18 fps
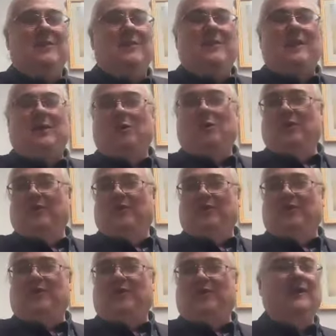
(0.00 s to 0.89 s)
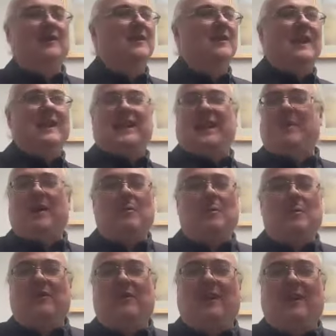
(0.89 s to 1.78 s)
and then all of a sudden they came
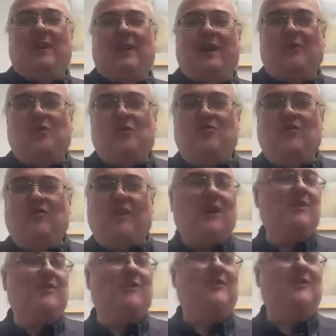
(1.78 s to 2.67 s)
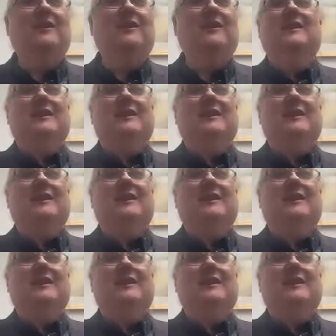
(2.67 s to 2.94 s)
out with another new record